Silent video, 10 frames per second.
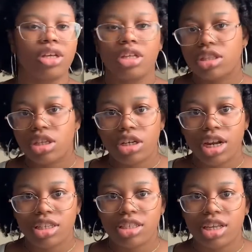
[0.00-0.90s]
30 out
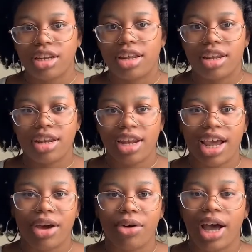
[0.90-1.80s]
of 10. Now,
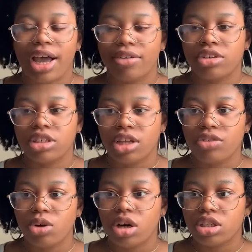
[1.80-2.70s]
I have given
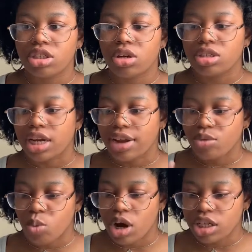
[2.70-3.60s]
you all the shows that I have
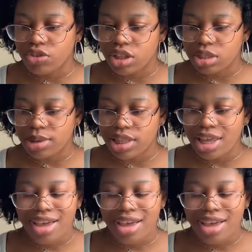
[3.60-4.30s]
watched for this month.